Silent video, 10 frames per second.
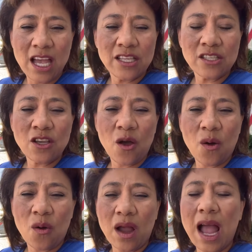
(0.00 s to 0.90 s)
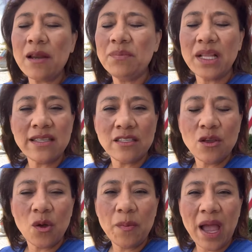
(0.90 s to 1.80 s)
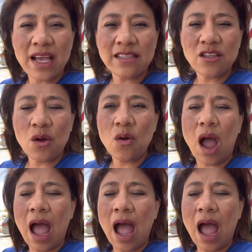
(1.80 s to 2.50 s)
So God bless you, El Paso.